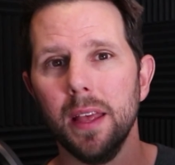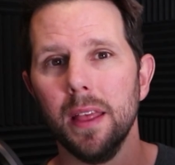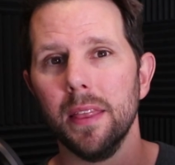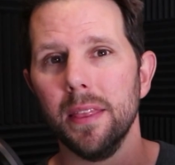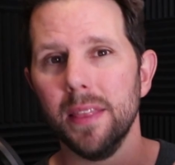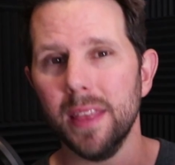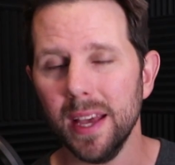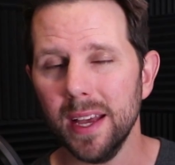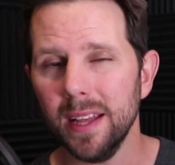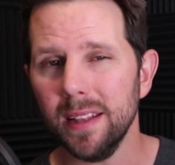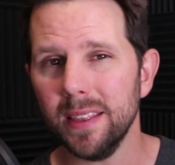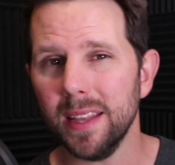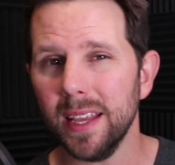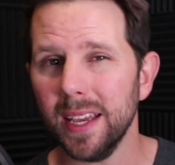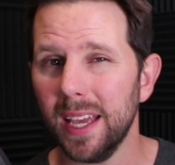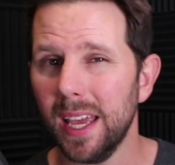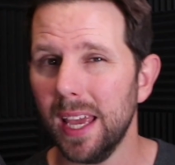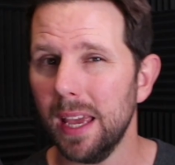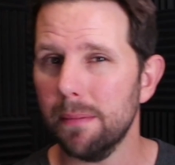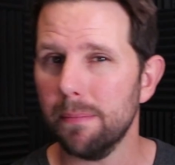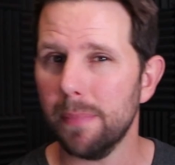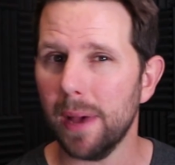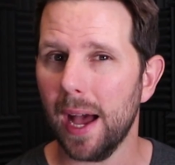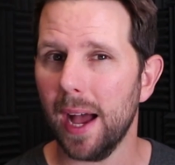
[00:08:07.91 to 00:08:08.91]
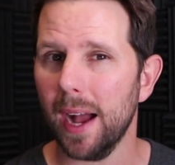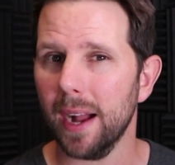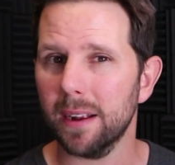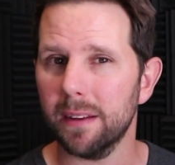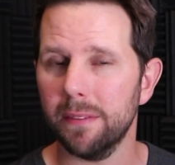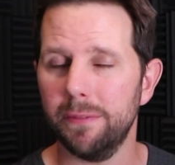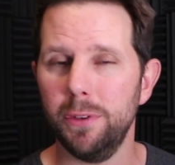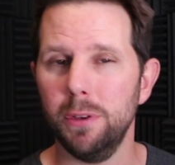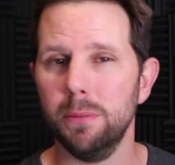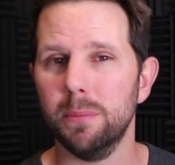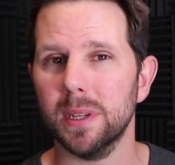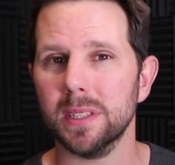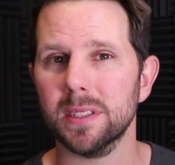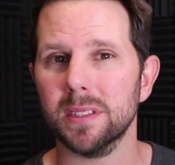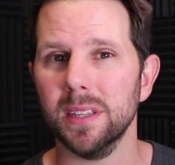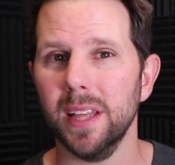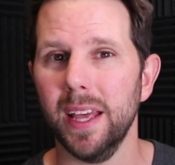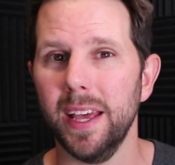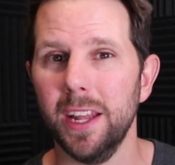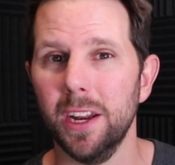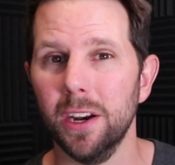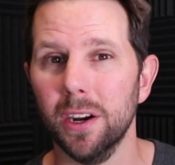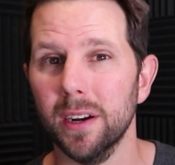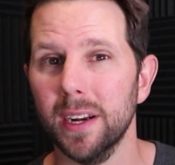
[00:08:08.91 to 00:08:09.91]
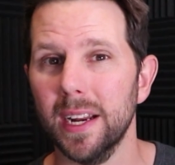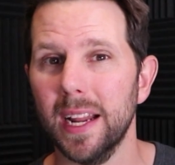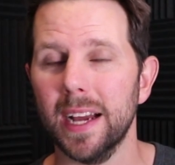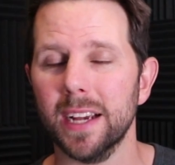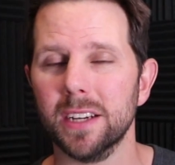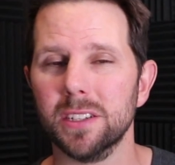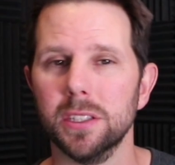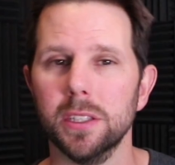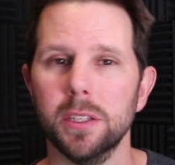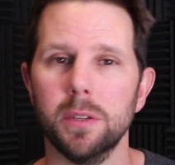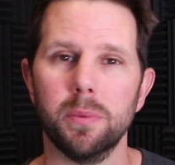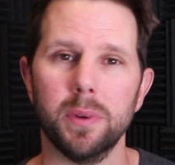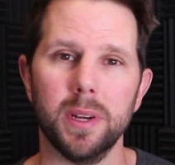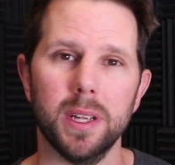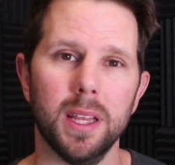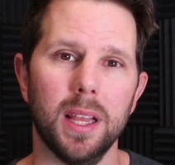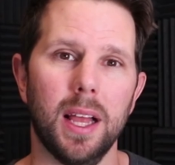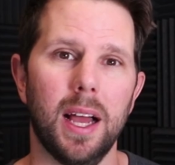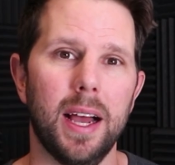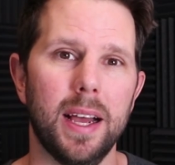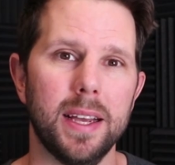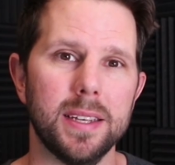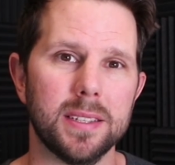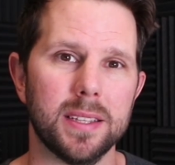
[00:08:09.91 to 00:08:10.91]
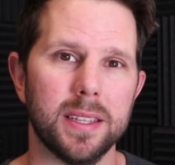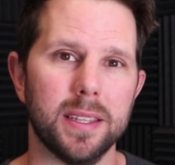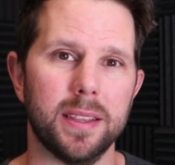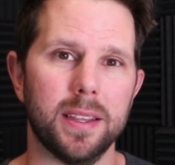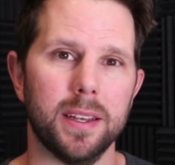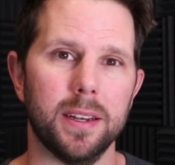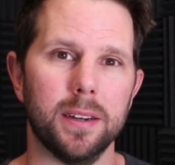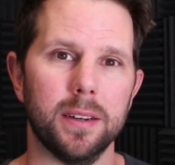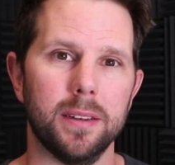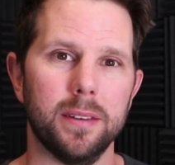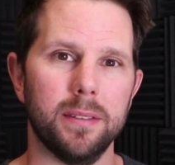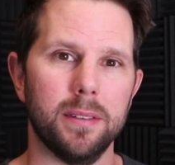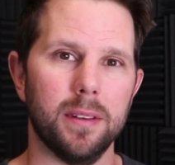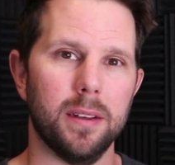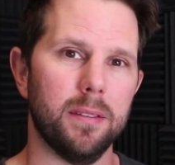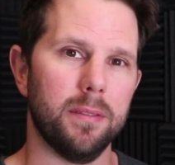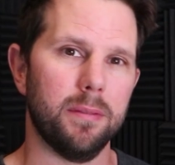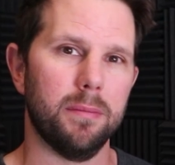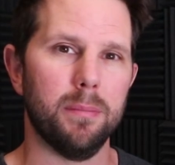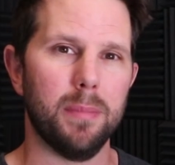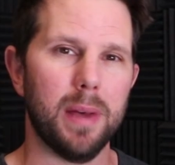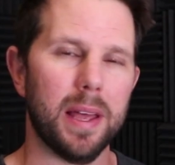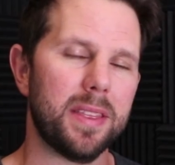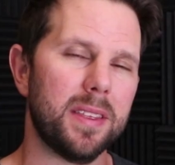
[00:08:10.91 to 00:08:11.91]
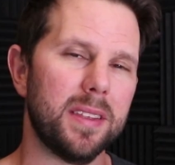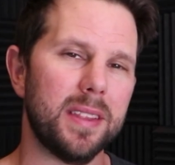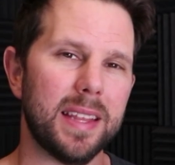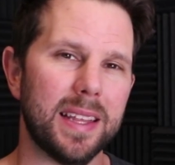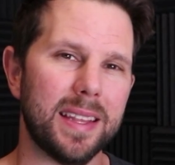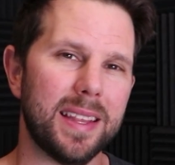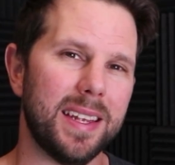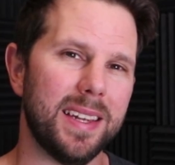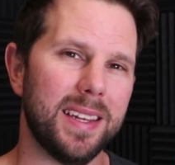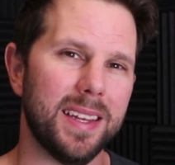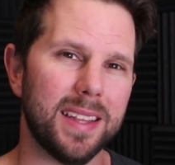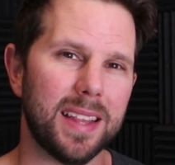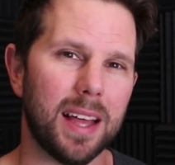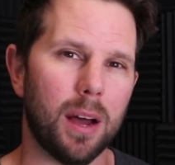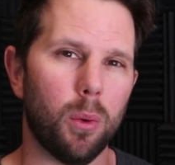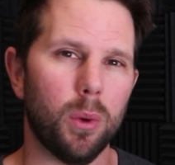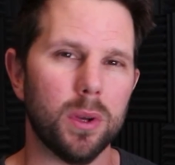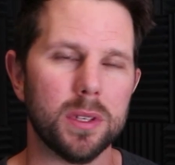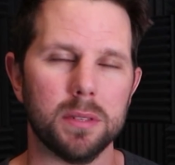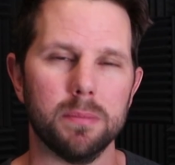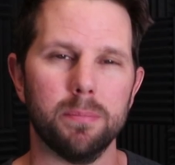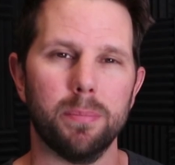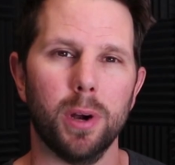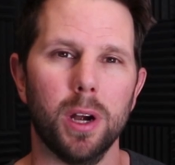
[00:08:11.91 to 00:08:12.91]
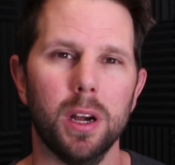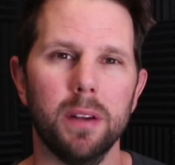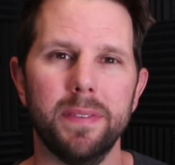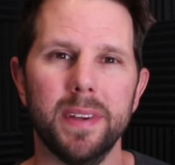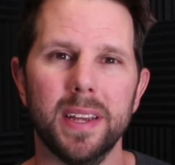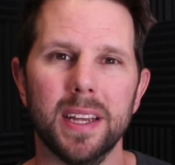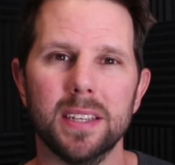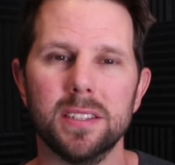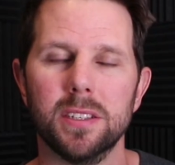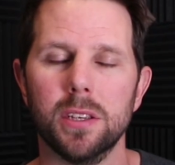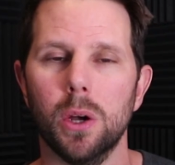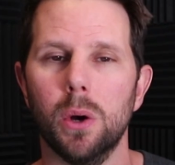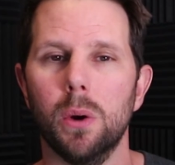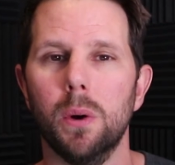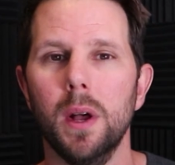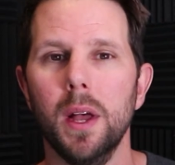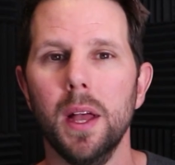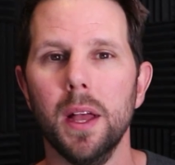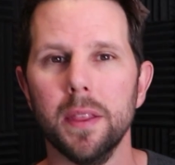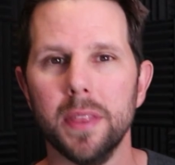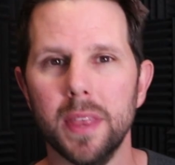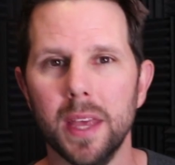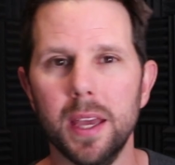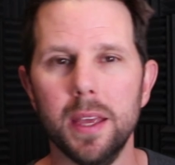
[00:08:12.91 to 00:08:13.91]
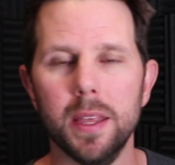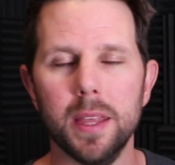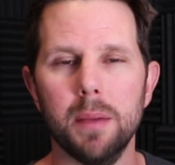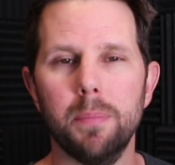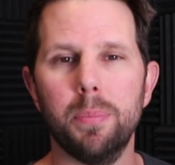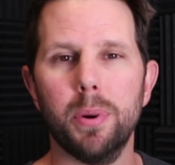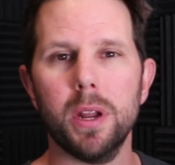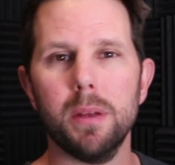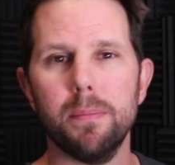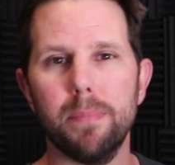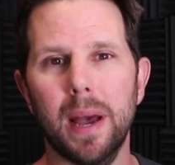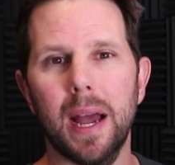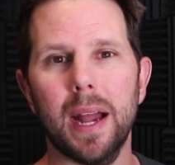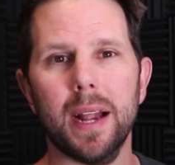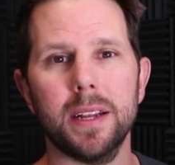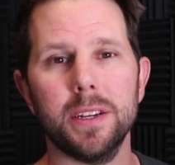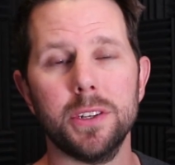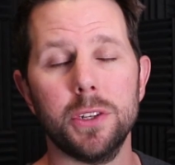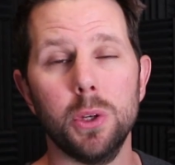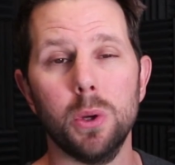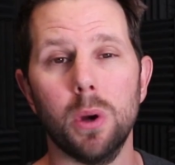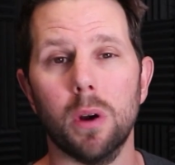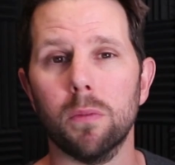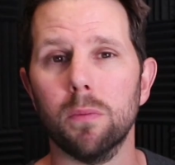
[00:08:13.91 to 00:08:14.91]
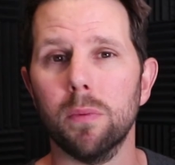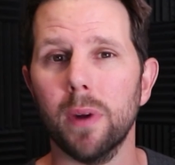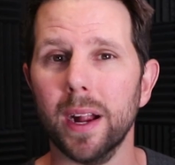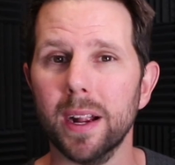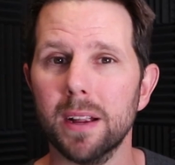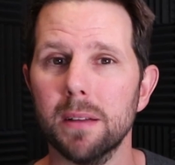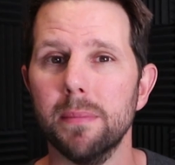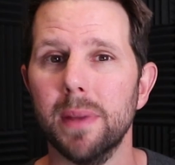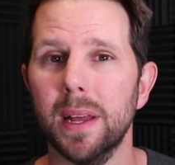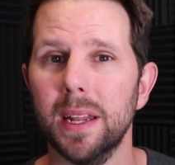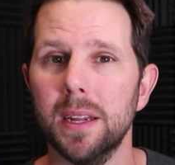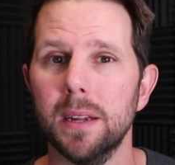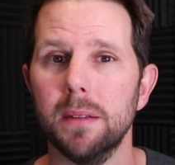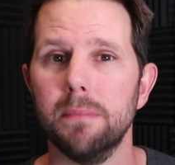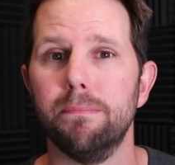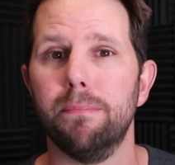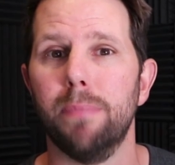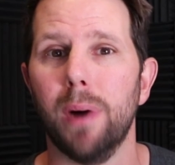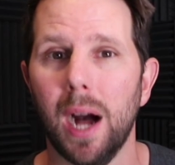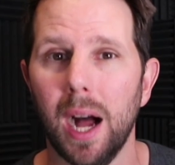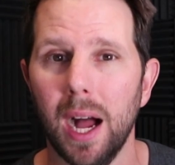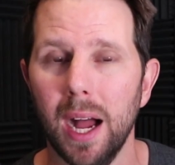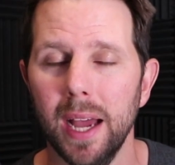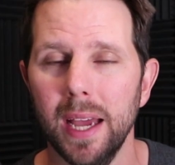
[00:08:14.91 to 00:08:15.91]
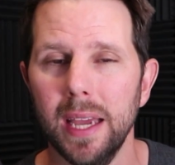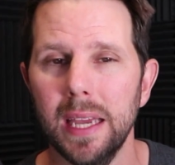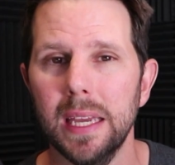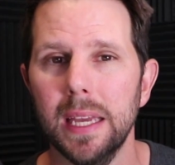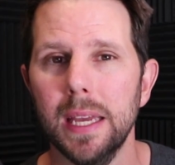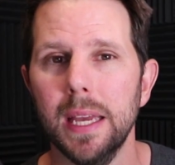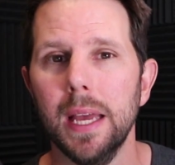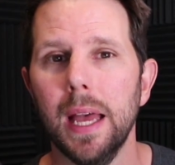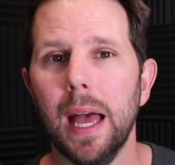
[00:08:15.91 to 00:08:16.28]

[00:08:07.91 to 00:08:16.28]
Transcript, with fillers: Then they came back a few months later and actually realized that their method that they did that wasn't perfect, so they put it back into a recommended buy.